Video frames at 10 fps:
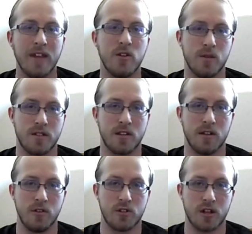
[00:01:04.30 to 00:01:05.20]
to a
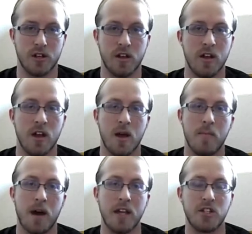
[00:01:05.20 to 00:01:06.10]
solution,
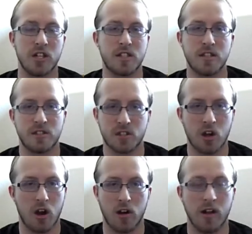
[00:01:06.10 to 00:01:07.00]
by Justin
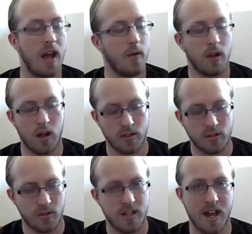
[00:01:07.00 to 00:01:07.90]
Scard. I will also
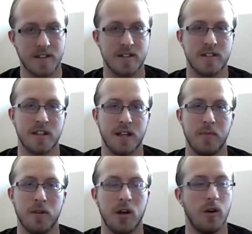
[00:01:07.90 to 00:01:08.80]
attach this link
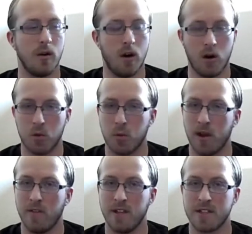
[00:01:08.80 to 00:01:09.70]
below. All three
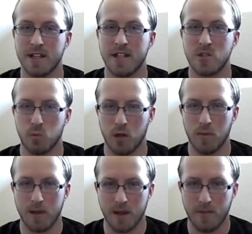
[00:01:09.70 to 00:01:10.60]
of these links will
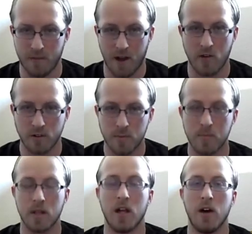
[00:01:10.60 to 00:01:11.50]
be found
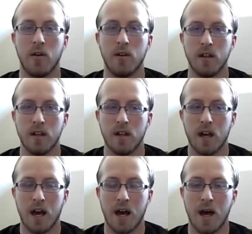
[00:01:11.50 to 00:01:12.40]
below.
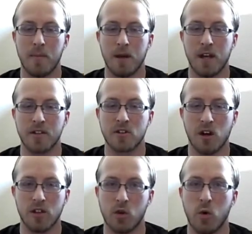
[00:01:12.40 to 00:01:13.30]
But it is
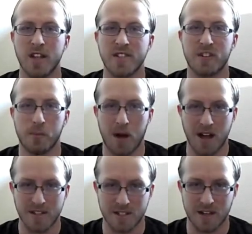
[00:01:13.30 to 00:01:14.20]
called The Quest for
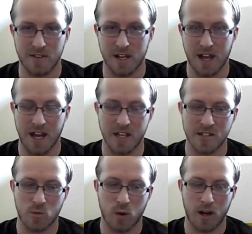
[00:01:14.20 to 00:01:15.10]
Positivity, and it is
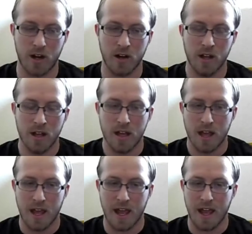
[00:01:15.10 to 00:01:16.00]
where
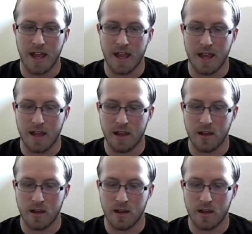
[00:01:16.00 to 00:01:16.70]
a